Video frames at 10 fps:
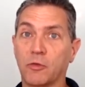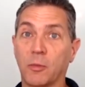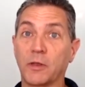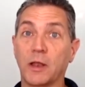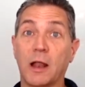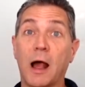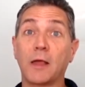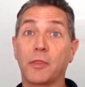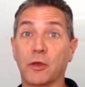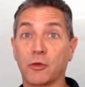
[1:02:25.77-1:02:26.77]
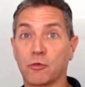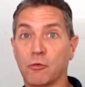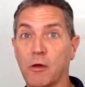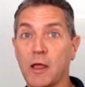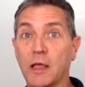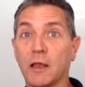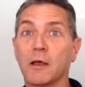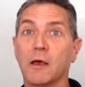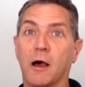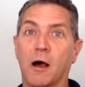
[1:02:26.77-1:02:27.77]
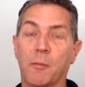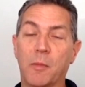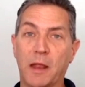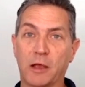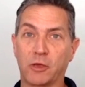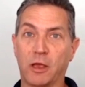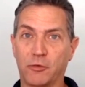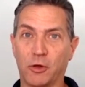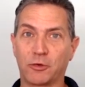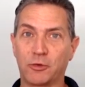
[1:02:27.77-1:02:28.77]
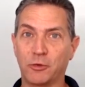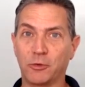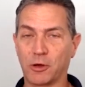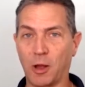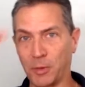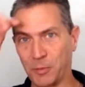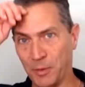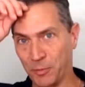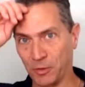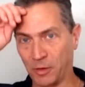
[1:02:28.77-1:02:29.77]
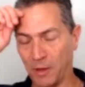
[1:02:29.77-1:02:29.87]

And something that I think is great um, and actually, I've talked to a couple of people.